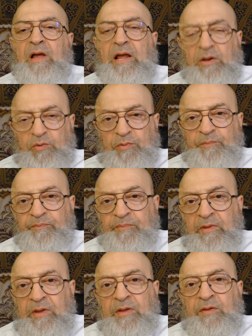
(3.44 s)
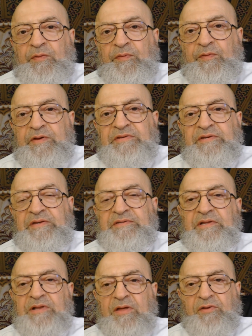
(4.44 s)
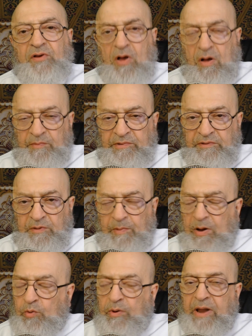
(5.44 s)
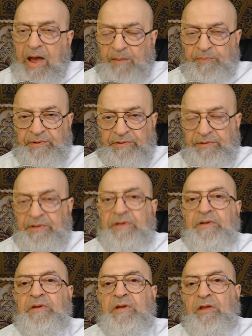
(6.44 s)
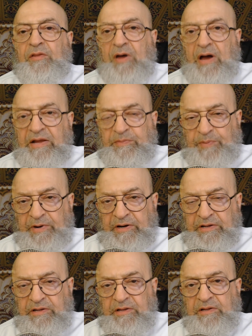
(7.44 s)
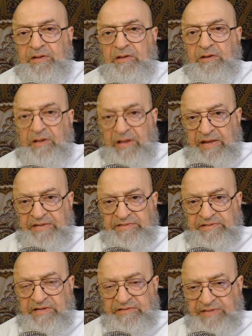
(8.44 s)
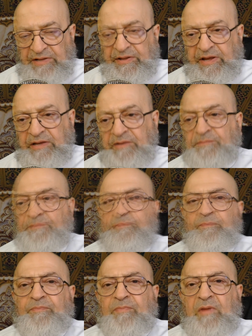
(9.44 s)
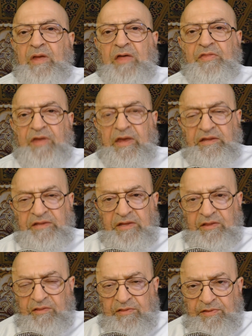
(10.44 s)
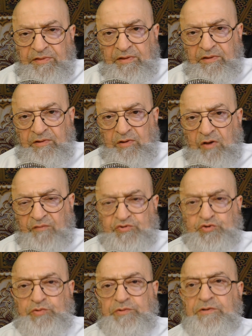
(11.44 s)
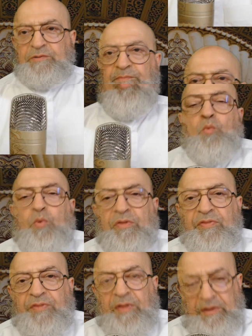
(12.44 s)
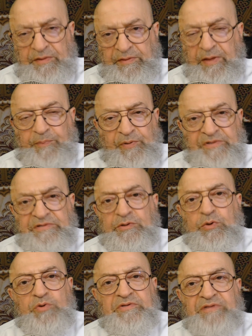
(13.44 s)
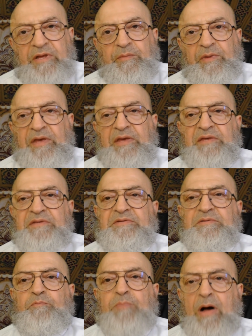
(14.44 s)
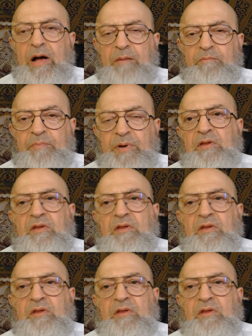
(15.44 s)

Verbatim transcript: Hello. This is another comment about what happened in the Hyde Park last Sunday at the 18th of June with that person whose name is Bob